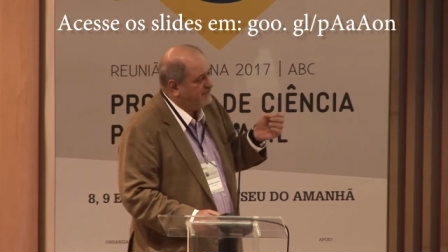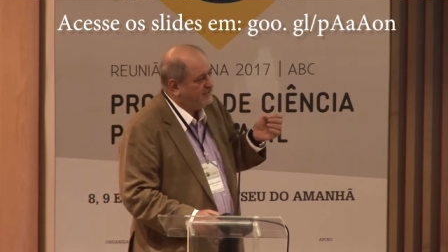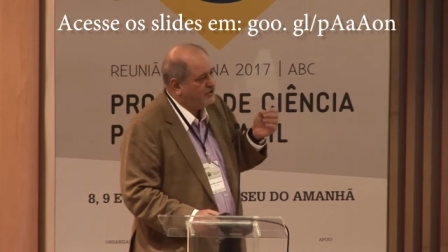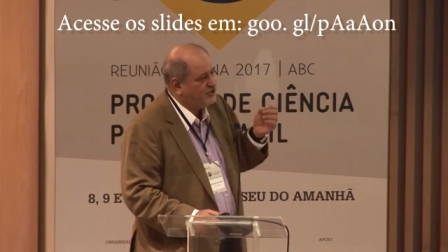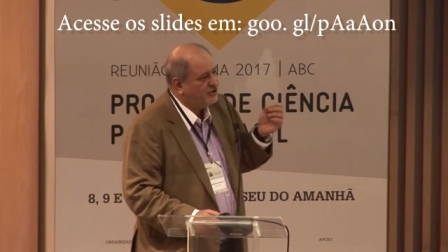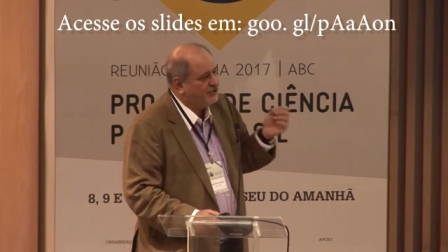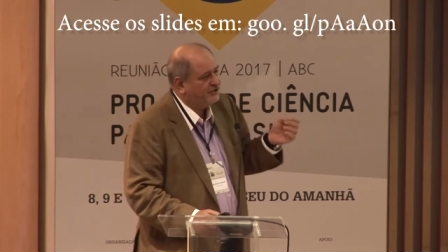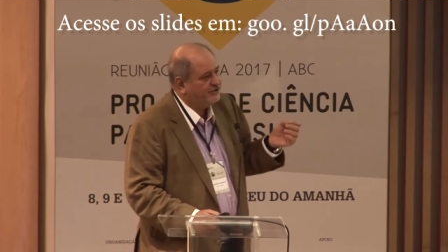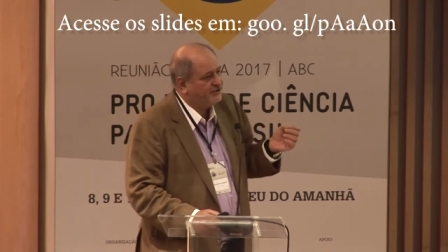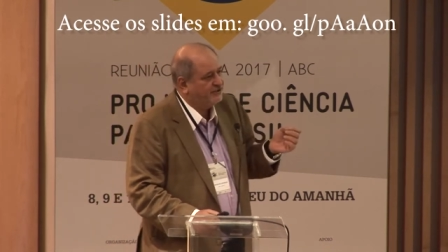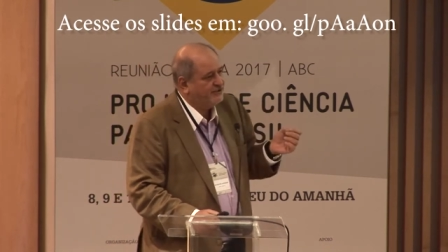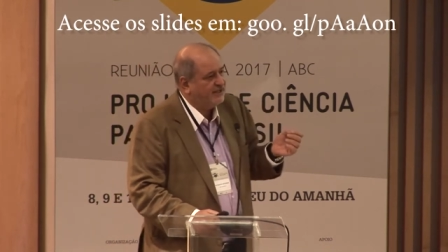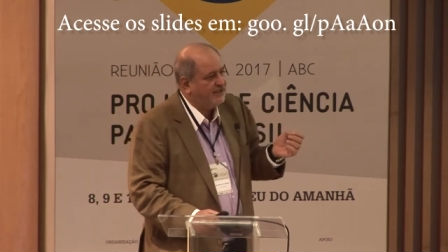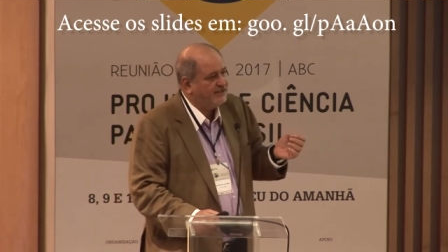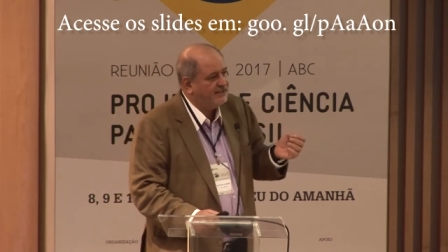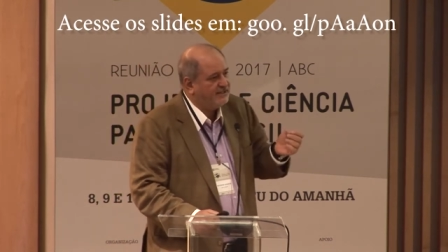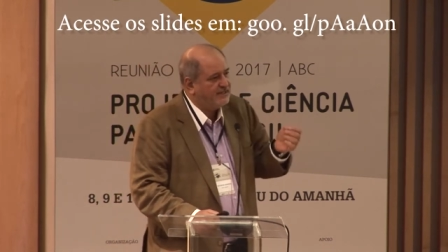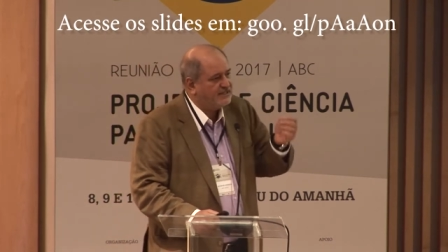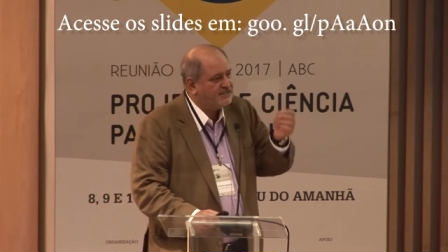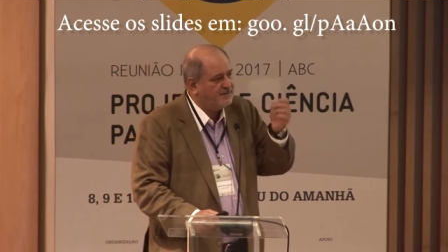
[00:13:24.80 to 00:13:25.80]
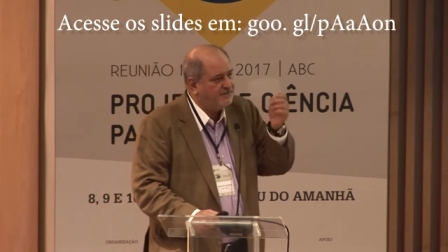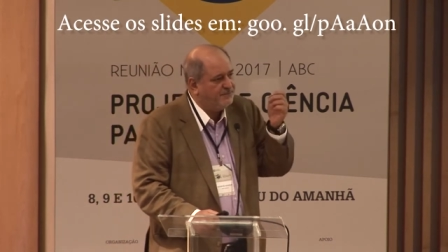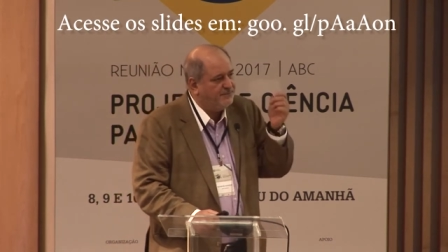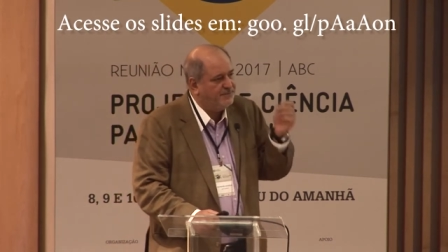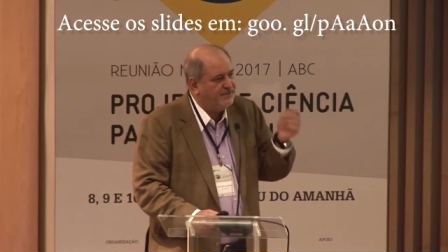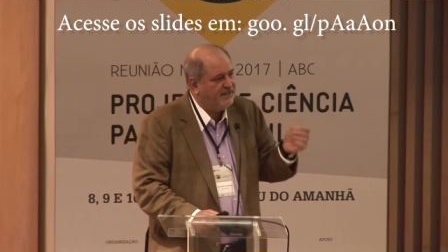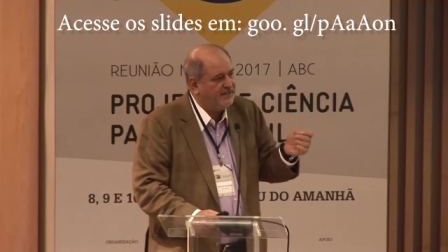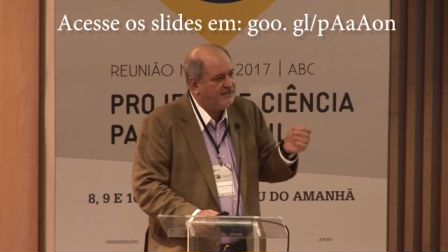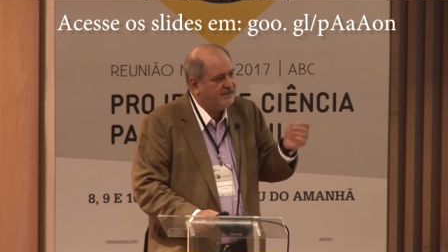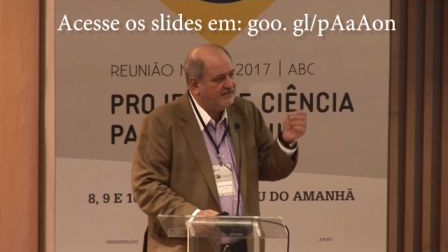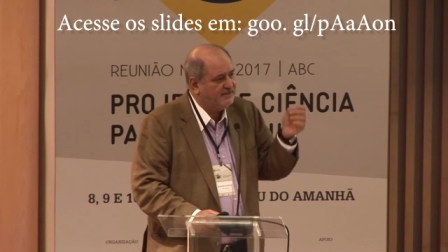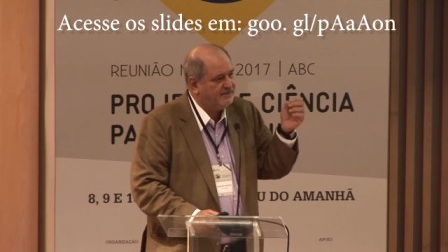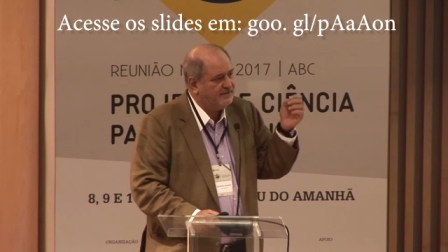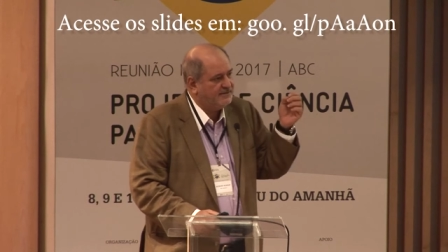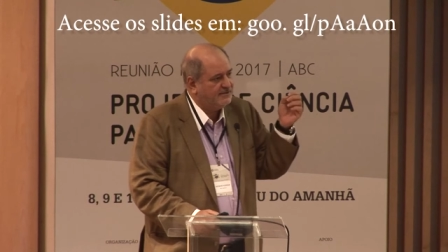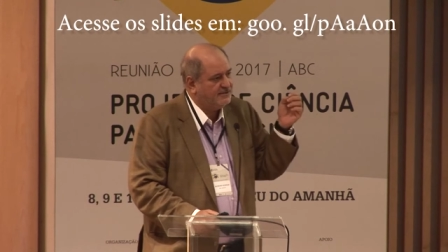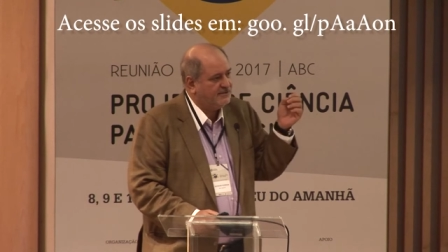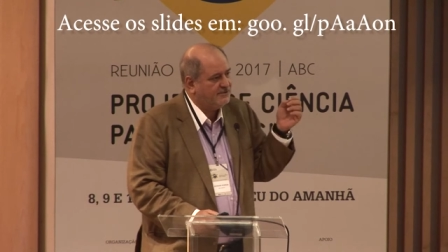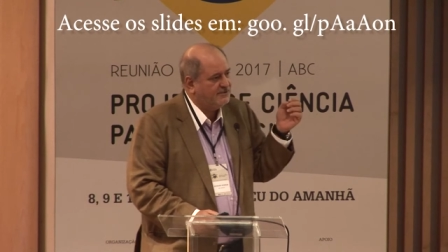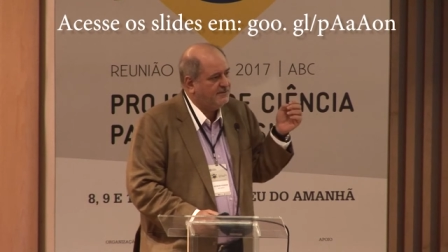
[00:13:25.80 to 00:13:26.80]
in children. I think that's a big,
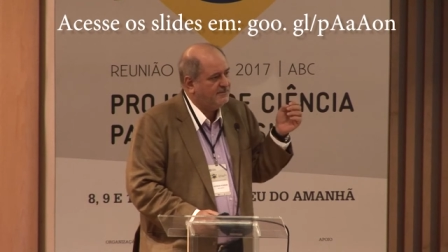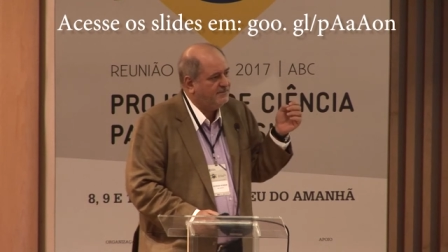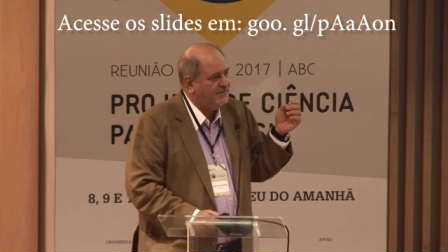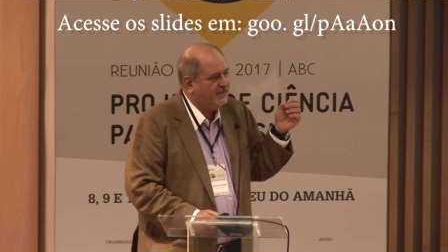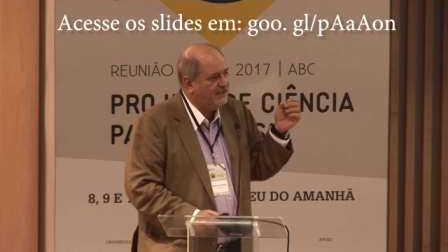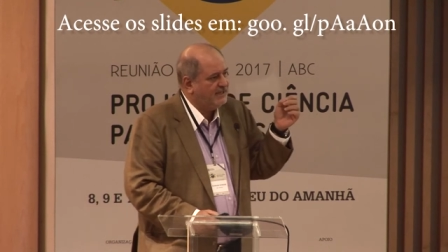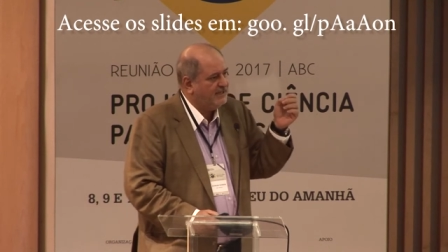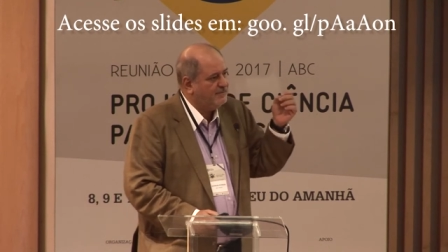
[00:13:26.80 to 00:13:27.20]
big